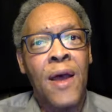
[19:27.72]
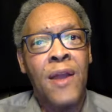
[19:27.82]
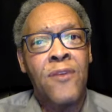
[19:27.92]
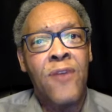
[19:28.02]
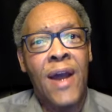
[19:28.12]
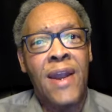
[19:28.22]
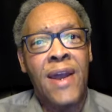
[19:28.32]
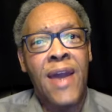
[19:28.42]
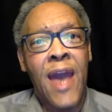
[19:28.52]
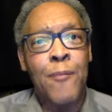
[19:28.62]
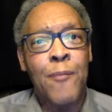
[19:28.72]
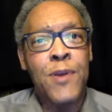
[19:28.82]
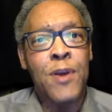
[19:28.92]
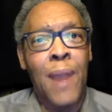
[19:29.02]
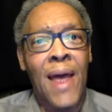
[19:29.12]
trying to
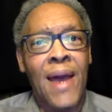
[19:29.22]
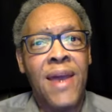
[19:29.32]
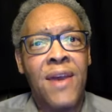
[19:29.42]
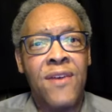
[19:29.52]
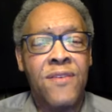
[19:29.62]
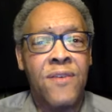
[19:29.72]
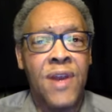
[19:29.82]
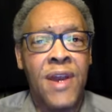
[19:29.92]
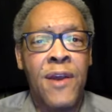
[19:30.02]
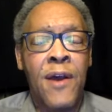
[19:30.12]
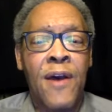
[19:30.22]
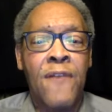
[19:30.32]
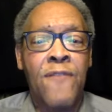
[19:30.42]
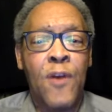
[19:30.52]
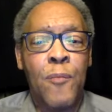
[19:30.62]
capture Black history
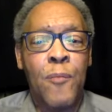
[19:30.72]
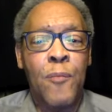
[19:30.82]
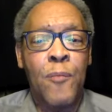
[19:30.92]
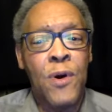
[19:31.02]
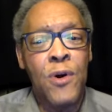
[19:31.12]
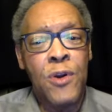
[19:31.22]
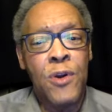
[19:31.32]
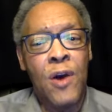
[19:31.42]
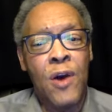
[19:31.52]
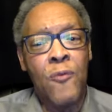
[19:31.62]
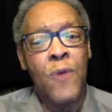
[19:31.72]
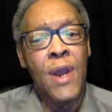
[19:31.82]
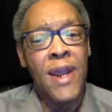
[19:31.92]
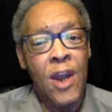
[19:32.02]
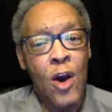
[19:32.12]
for people who don't really
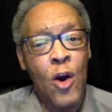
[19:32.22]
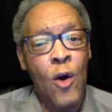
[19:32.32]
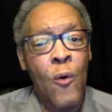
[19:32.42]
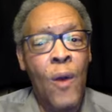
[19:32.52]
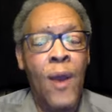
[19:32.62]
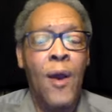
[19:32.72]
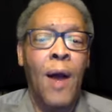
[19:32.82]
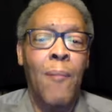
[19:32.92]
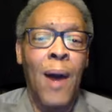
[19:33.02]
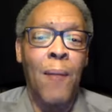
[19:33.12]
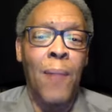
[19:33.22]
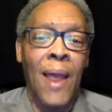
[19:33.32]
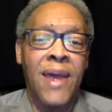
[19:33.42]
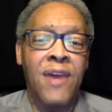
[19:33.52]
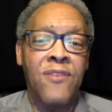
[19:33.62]
know about
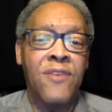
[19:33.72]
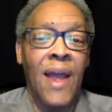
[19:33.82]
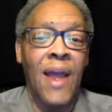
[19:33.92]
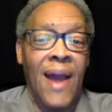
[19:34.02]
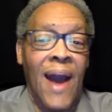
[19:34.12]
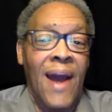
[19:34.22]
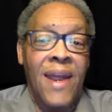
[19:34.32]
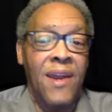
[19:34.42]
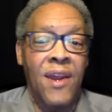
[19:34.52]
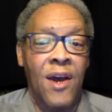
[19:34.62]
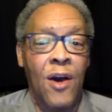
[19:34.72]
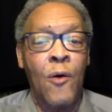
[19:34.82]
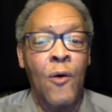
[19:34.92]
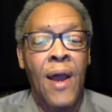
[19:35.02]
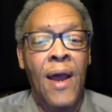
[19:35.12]
Black history, like I didn't know.
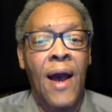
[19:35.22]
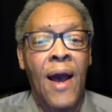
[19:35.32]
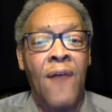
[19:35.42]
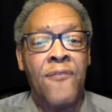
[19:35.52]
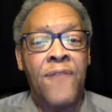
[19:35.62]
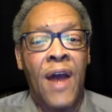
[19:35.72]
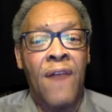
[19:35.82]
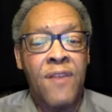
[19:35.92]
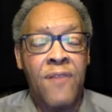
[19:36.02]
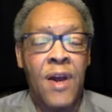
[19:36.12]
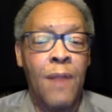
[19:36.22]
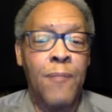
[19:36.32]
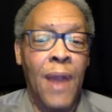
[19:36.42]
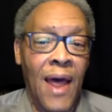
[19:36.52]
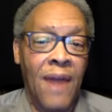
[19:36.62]
I've, I've developed a
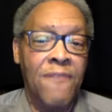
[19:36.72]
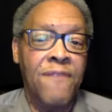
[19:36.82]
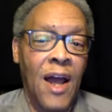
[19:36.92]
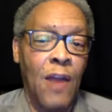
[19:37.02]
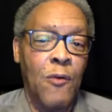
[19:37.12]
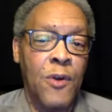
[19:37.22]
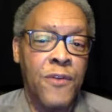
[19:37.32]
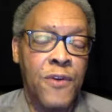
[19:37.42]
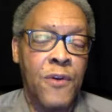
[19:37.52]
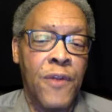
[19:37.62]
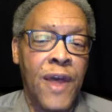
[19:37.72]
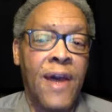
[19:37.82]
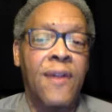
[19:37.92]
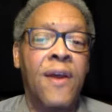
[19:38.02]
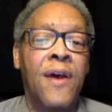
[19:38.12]
lot of followers through that.
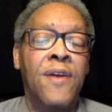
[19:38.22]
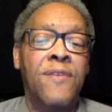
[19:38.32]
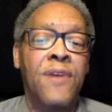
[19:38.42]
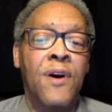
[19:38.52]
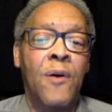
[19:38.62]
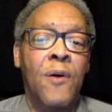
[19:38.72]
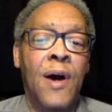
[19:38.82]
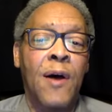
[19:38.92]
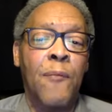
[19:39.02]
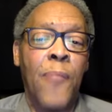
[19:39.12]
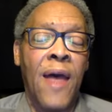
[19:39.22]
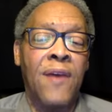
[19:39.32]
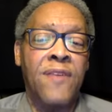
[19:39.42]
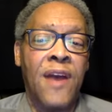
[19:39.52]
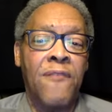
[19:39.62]
So um,
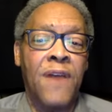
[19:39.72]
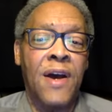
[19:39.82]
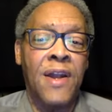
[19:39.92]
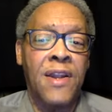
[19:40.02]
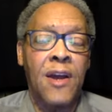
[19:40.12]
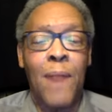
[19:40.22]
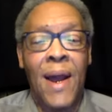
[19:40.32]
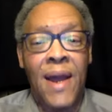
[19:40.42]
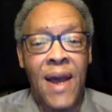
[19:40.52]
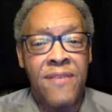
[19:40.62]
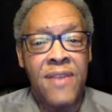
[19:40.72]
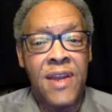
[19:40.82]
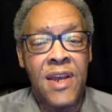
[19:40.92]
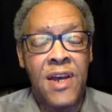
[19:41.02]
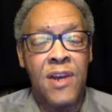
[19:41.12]
as I've uh, done my
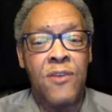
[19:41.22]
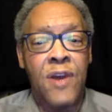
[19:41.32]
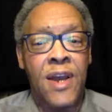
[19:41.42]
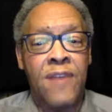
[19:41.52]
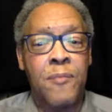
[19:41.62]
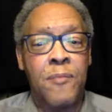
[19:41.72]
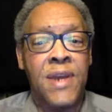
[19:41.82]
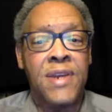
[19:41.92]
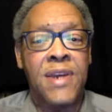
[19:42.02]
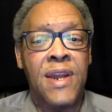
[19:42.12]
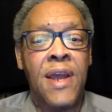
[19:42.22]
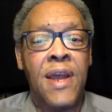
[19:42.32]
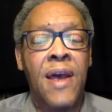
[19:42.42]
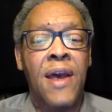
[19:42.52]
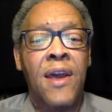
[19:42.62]
Costen Culture exhibition,
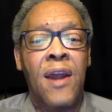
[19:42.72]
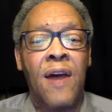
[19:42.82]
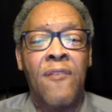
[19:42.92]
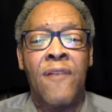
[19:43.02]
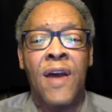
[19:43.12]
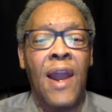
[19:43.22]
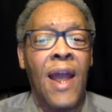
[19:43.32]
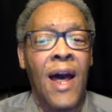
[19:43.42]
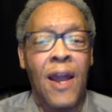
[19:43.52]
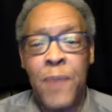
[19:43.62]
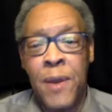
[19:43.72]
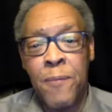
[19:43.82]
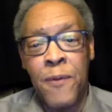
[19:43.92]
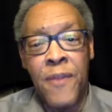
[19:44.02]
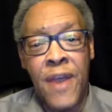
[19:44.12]
you know, I've had a lot of
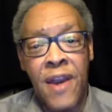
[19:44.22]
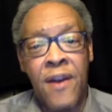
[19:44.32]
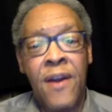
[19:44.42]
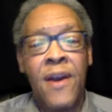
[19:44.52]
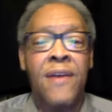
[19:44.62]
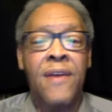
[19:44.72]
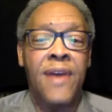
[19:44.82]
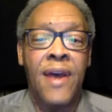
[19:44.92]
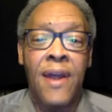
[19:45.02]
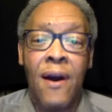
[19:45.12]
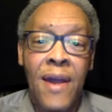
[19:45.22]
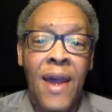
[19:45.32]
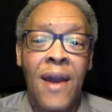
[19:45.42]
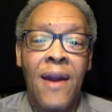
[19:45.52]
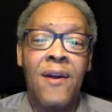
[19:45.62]
people there saying, "Oh
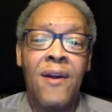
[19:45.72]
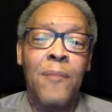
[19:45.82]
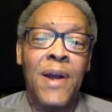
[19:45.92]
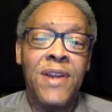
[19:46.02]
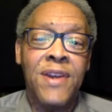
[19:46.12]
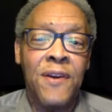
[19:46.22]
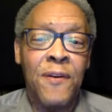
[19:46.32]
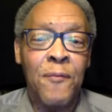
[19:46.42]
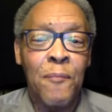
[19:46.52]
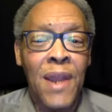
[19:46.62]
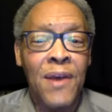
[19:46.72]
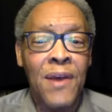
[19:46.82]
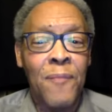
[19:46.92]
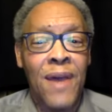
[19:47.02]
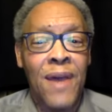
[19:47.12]
yeah, I heard about your Balloon
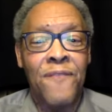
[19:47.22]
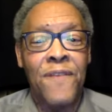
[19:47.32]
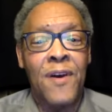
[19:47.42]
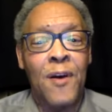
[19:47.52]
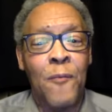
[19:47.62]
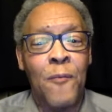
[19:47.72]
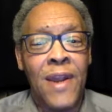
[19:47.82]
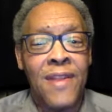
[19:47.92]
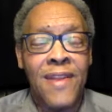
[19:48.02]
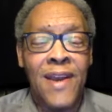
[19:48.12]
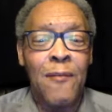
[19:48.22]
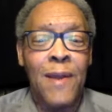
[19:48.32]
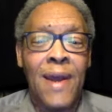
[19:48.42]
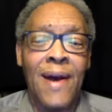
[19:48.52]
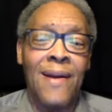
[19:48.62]
Man film. When is it coming out?" I,